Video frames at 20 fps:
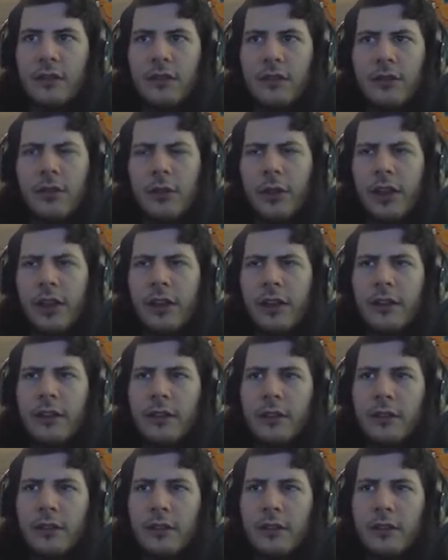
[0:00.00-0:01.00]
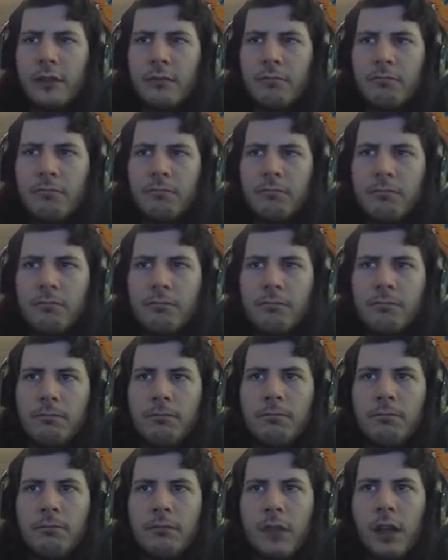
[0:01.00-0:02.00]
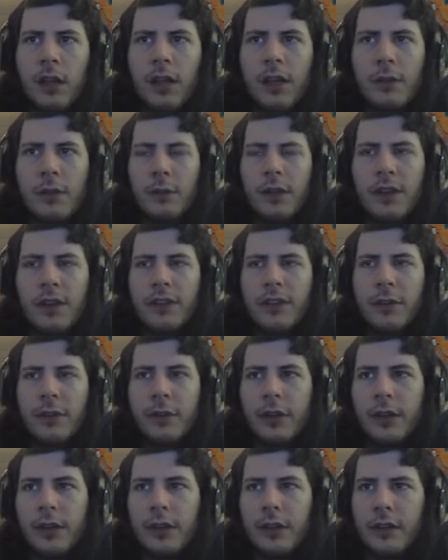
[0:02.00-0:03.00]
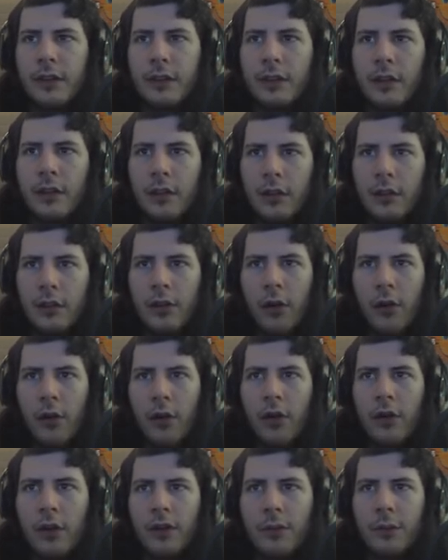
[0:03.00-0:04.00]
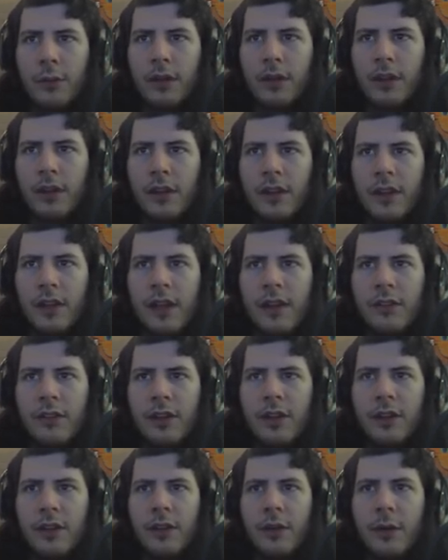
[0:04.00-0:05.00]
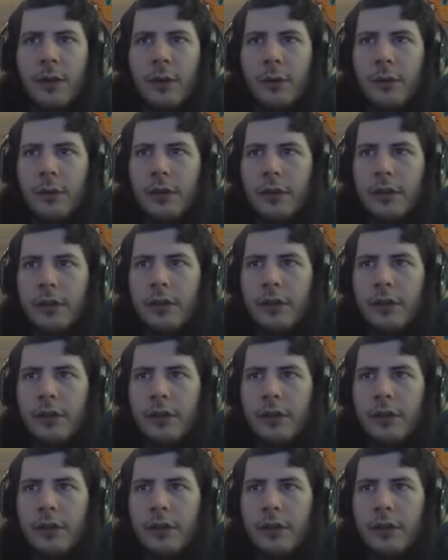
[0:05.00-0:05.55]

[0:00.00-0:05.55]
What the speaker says: Do they? Again, we disagree. No wrong has been done. They have earned their reward.